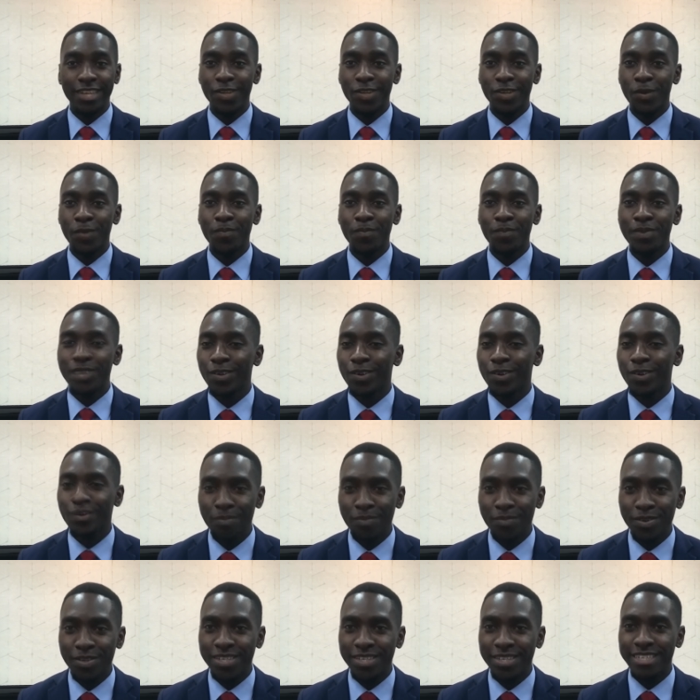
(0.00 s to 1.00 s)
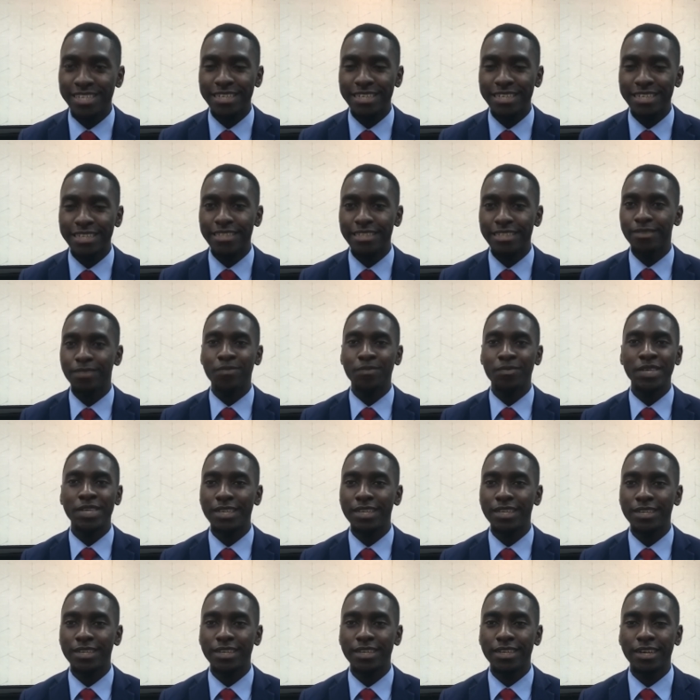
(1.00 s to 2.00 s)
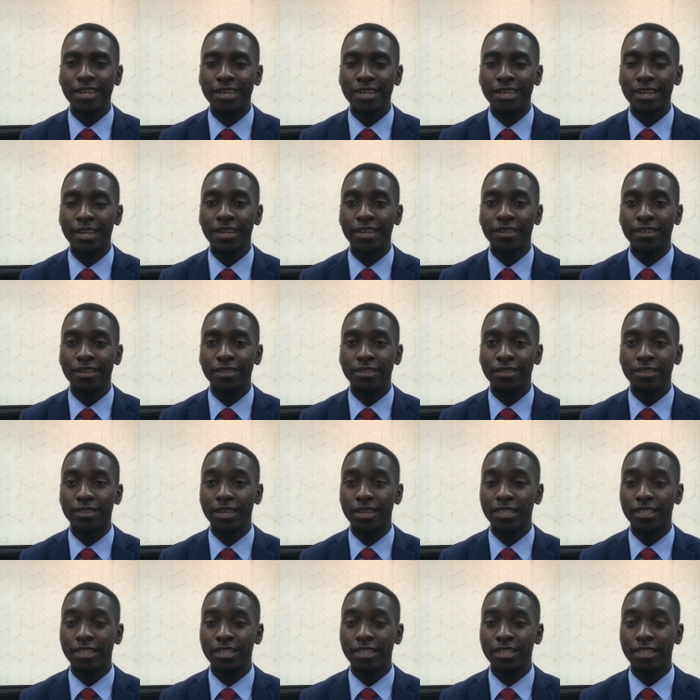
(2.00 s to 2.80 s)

you know, big computers, big uh,